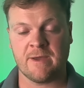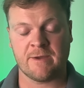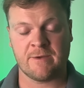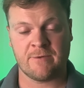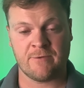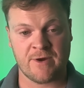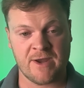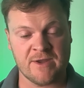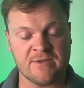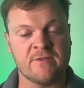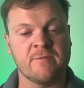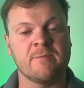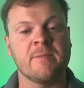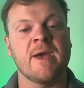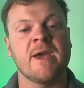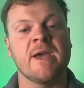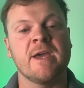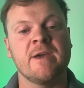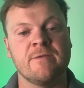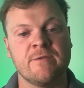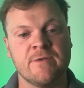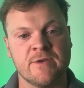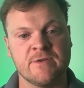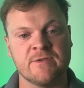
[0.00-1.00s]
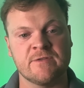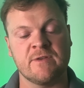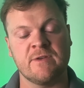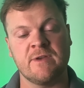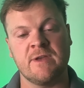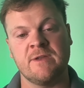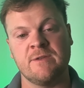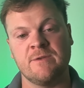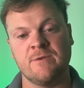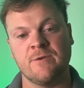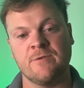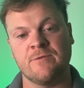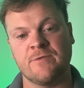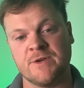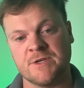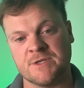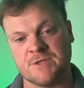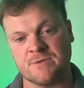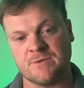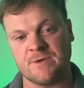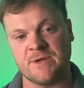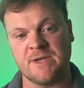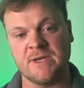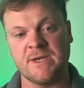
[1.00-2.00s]
creating behaviours in your
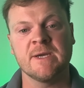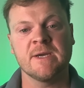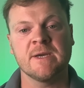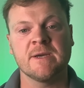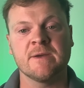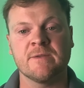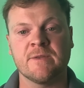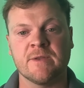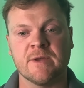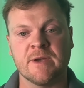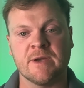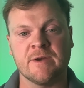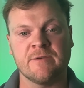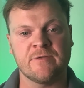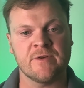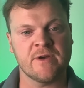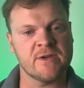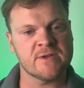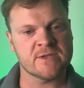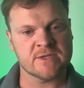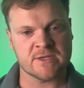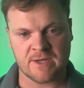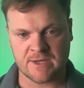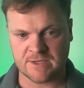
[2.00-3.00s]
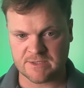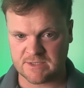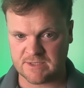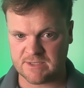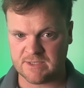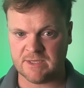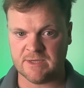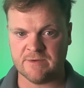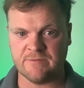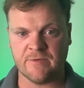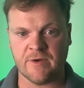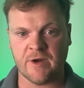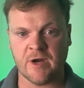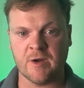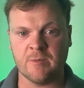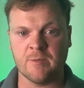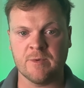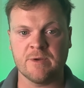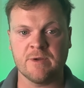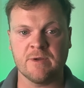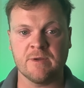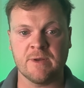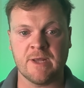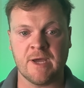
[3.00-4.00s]
fishery that are fertilising the
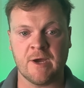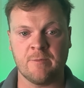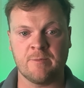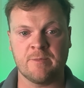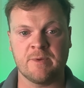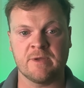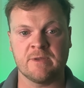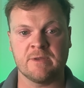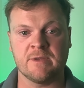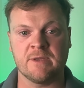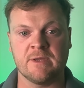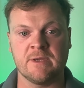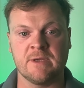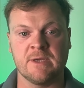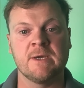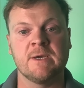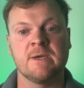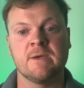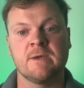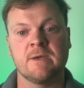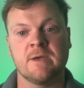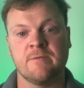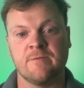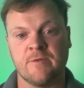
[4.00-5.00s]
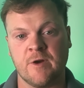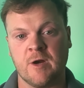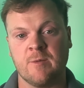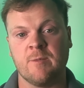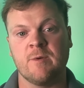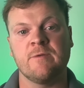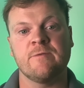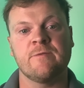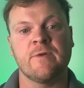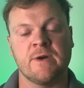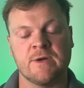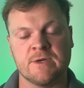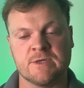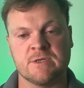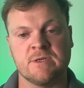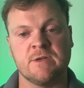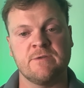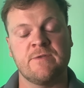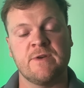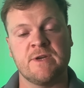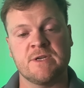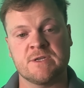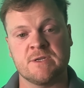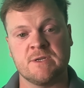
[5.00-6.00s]
environment and helping the environment function
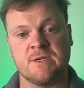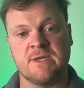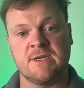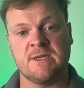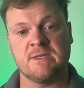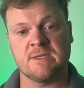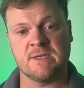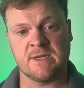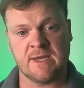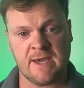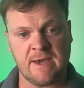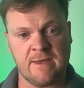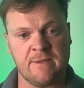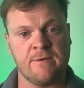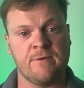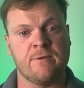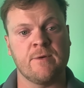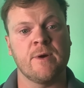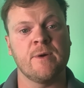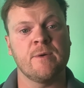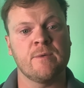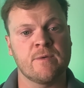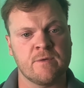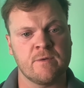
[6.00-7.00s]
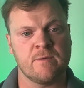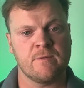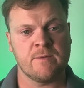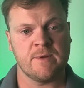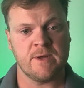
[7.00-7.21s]
efficiently to get the growth.